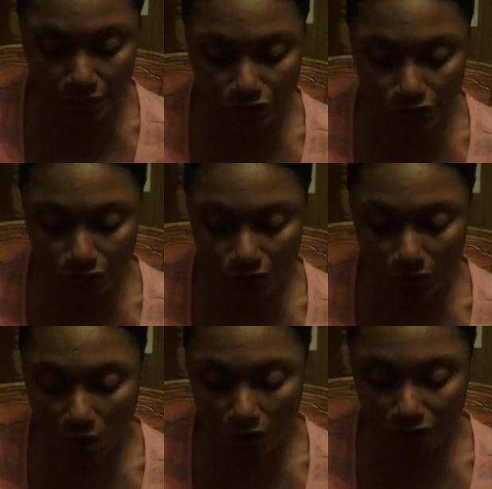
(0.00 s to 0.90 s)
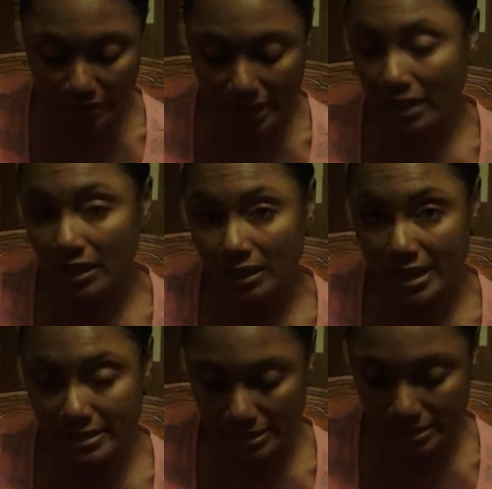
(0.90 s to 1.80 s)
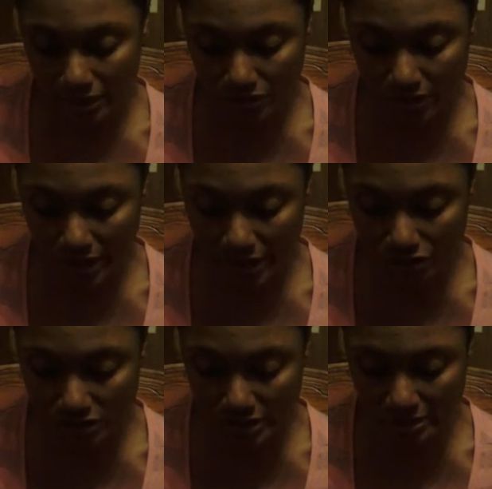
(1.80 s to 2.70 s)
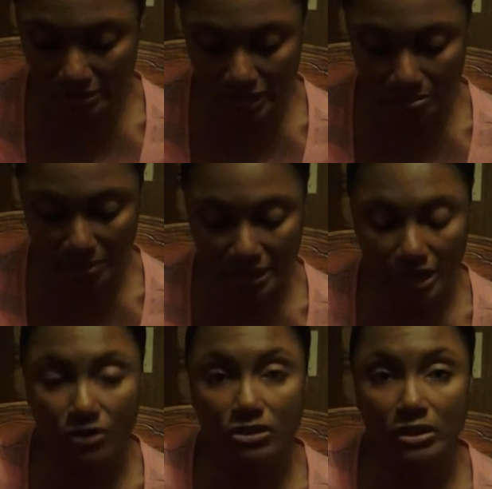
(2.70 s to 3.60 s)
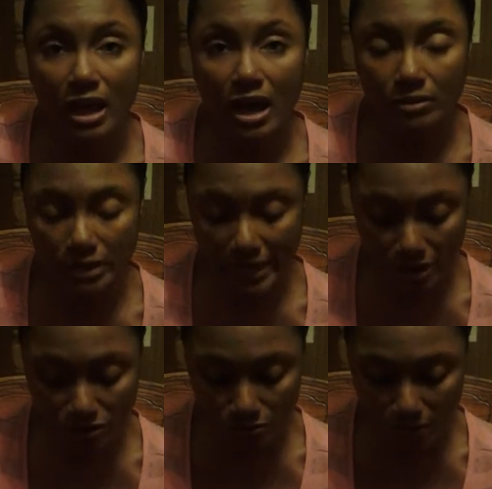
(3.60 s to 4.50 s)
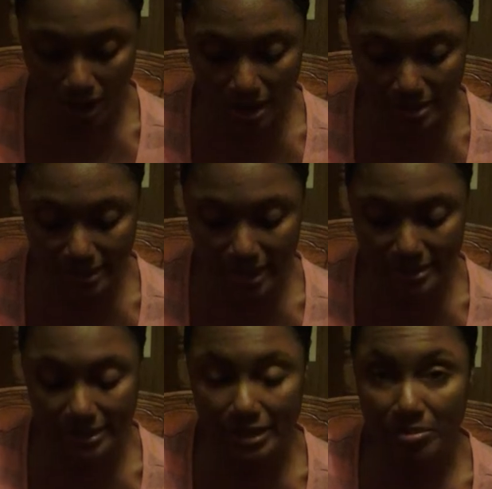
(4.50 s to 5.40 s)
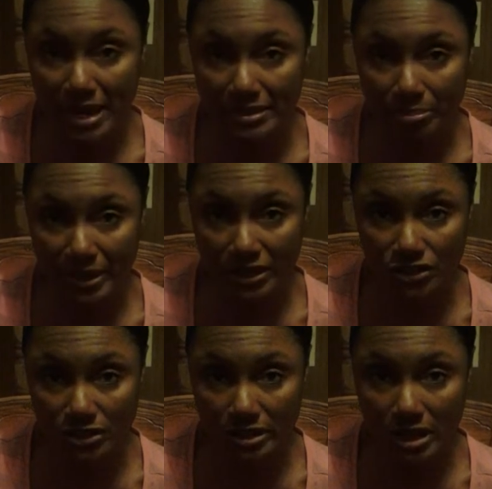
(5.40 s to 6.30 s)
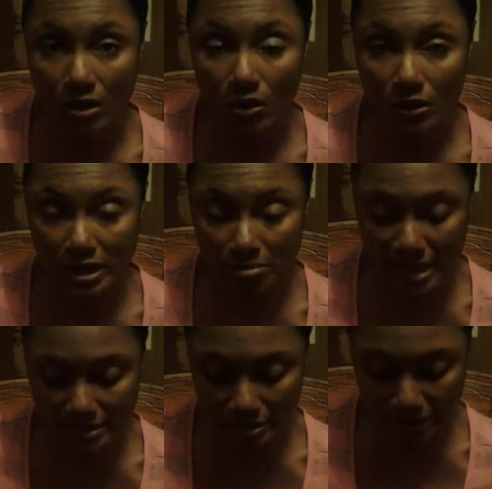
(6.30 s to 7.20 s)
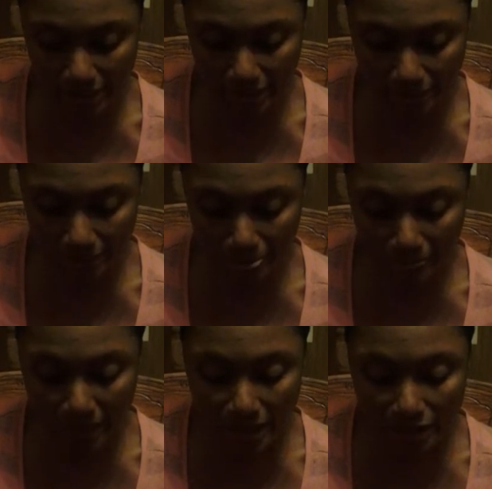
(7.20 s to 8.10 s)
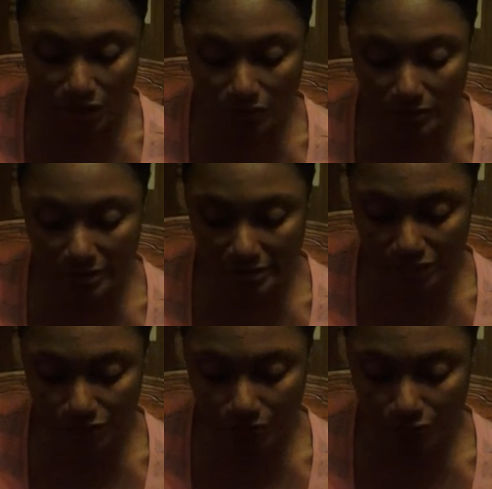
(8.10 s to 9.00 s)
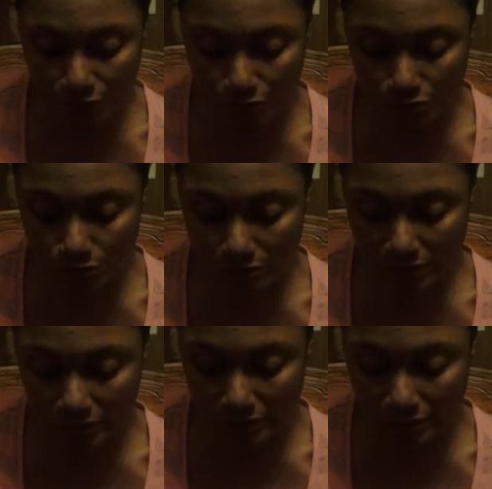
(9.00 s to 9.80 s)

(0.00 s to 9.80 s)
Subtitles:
Children, often adolescents under age 16, may characterize as emancipation or emancipated. Characterization refers to their